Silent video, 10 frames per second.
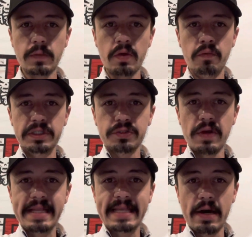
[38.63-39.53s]
which is
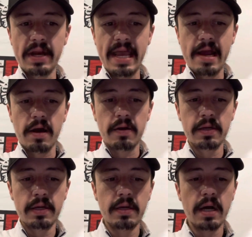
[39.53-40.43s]
right down in here,
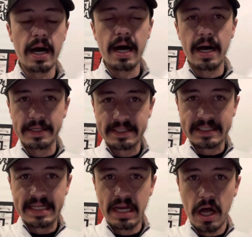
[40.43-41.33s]
uh,
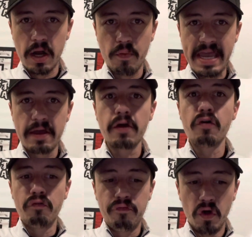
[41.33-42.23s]
$60 week,
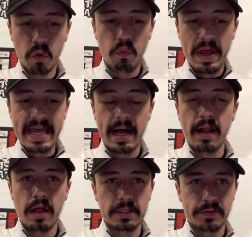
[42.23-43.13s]
full week. I'll
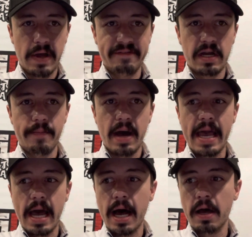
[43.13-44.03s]
also have it on
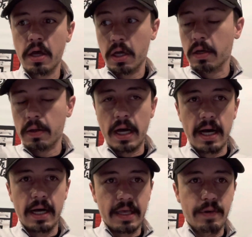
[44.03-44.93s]
my uh,
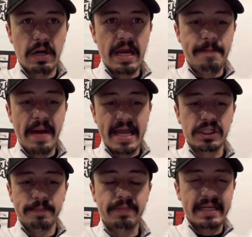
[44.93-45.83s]
uh, community
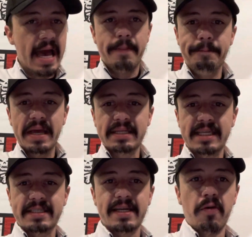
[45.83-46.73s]
page. But yeah, big
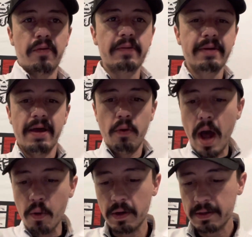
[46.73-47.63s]
6 and oh,
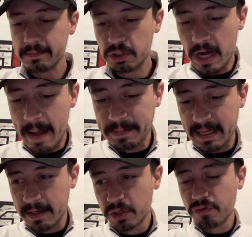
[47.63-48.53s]
Woo! Dropped it.
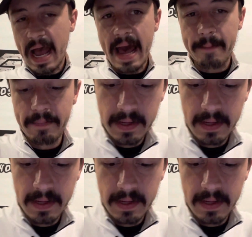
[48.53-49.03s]
Crap.